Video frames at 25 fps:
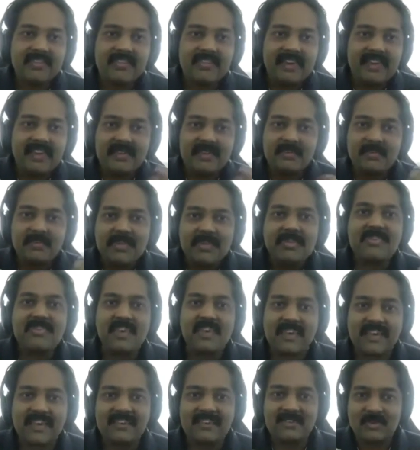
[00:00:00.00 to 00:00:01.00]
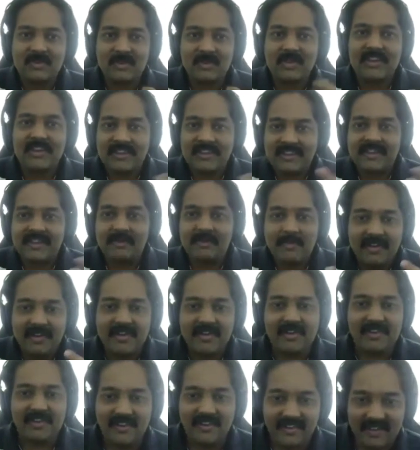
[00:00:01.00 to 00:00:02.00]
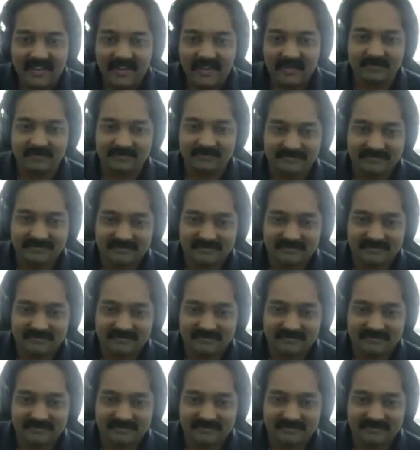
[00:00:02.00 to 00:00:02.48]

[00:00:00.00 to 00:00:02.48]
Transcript: 3 seconds to get it up and running. Yeah.